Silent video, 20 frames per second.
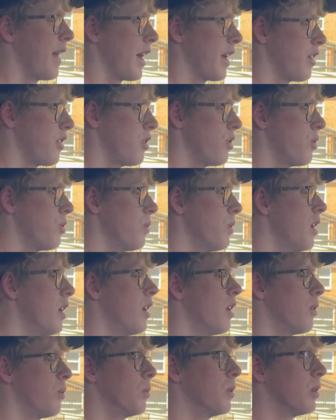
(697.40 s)
that you
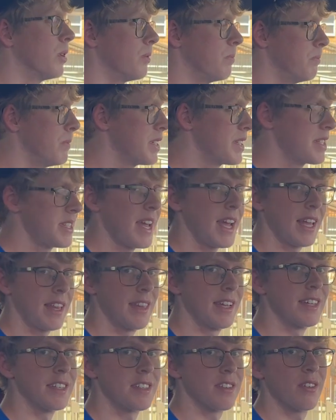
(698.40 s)
will mistake
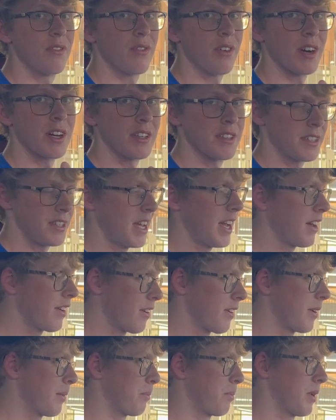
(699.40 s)
this for a
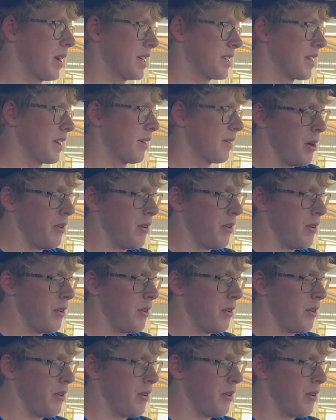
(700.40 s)
standard Impreza.